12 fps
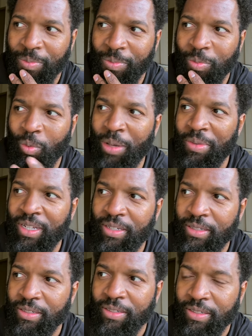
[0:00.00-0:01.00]

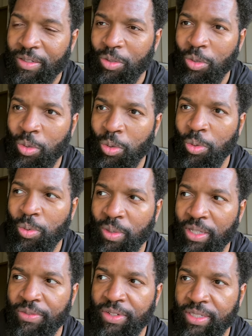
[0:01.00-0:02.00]
Women who
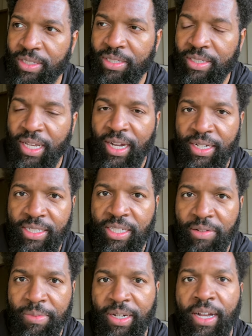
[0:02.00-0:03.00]
live in societies that
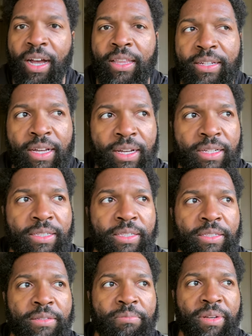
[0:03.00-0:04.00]
have been
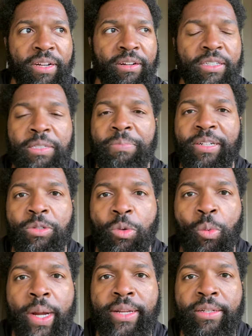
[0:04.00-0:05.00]
colonized bear a special
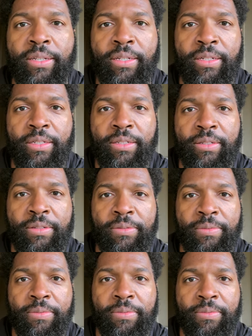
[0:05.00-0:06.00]
weight.
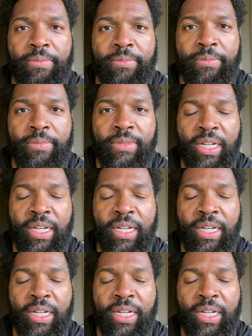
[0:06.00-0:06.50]
The